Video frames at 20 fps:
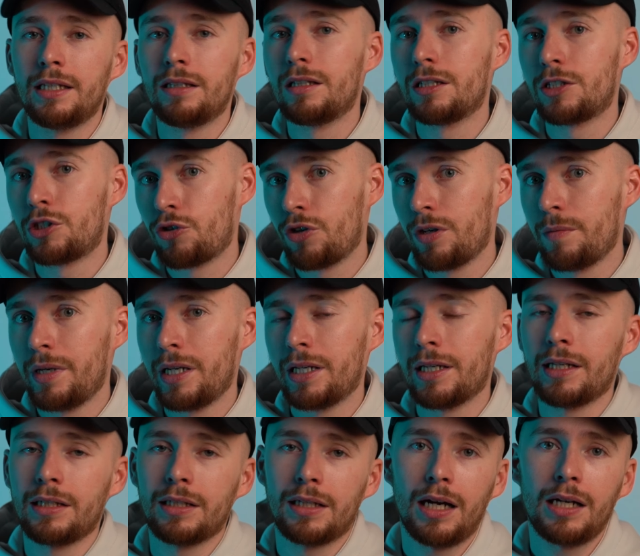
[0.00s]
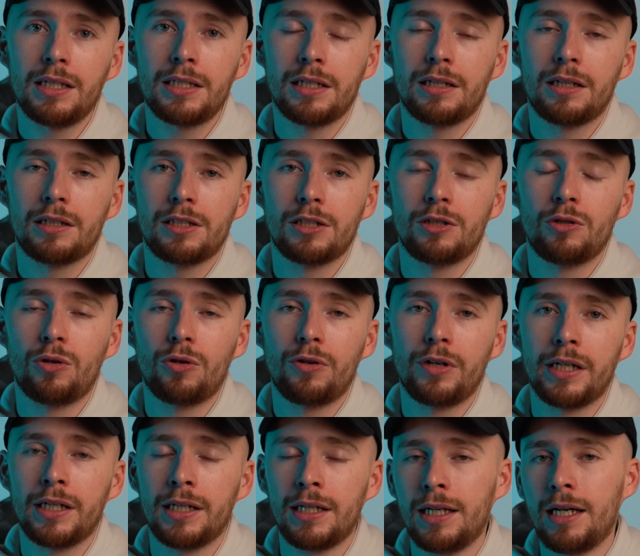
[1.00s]
in the trimming and cutting
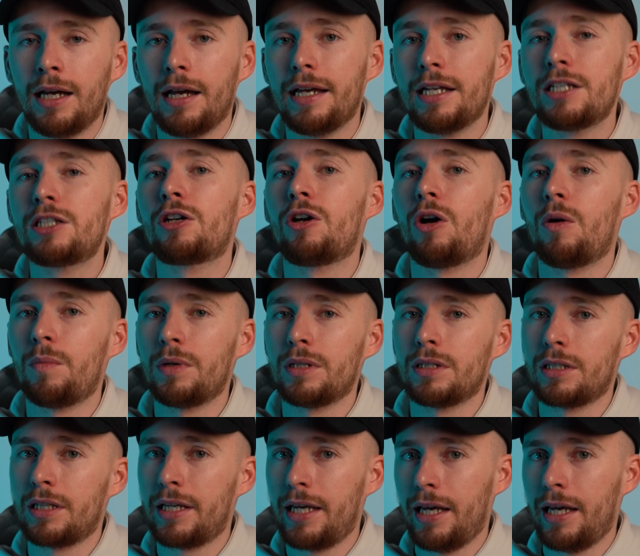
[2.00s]
category is Command